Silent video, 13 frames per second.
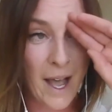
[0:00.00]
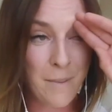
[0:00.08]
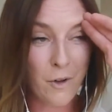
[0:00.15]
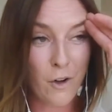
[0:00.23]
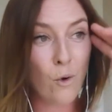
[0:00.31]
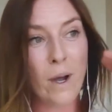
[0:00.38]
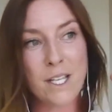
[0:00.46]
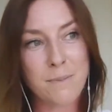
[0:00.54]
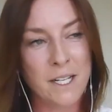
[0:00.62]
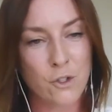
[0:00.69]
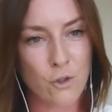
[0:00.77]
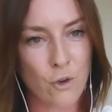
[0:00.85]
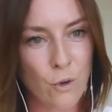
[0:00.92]
Always been
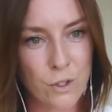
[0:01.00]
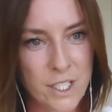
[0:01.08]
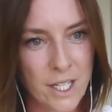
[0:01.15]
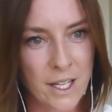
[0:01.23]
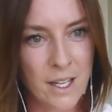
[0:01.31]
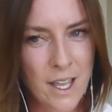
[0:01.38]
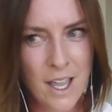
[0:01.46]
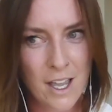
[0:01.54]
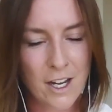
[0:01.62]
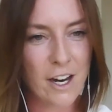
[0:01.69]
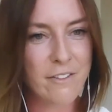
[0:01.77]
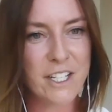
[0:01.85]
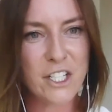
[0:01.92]
drawn to
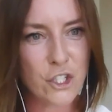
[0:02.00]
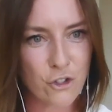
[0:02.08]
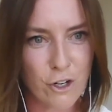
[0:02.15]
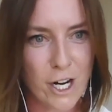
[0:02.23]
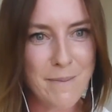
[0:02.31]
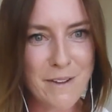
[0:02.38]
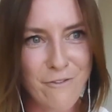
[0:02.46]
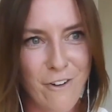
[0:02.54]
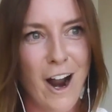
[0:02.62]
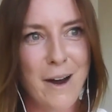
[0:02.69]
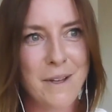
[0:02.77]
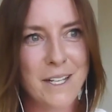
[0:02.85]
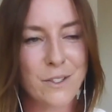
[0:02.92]
kind of extreme
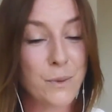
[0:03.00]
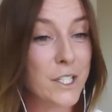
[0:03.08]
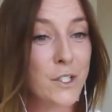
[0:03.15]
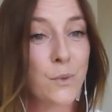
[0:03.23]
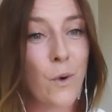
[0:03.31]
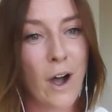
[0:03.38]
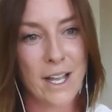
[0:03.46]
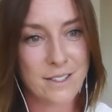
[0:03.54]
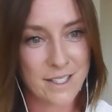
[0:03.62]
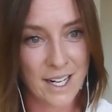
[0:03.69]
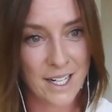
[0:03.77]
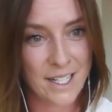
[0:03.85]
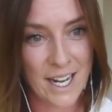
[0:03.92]
environments, which is why I
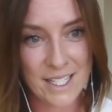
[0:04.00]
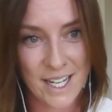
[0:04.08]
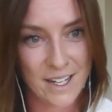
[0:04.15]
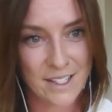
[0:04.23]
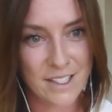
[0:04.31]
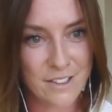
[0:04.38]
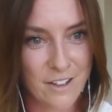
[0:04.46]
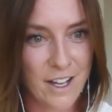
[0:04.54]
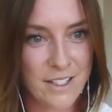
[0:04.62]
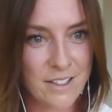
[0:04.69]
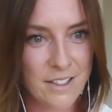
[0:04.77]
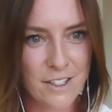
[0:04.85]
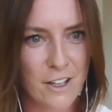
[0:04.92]
studied Antarctic
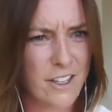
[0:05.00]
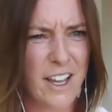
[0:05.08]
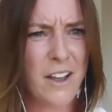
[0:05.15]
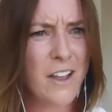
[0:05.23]
sciences. I was like,